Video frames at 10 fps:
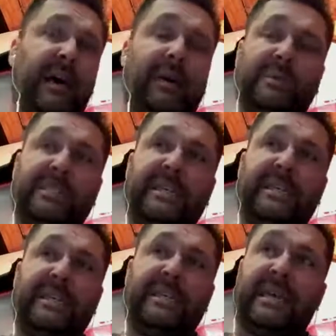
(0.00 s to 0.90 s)
I'm with
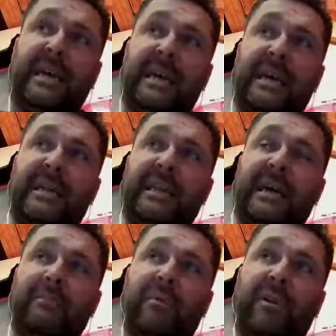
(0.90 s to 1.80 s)

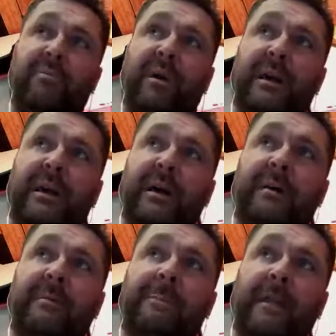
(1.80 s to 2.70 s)
CSSA, and then I'm with my.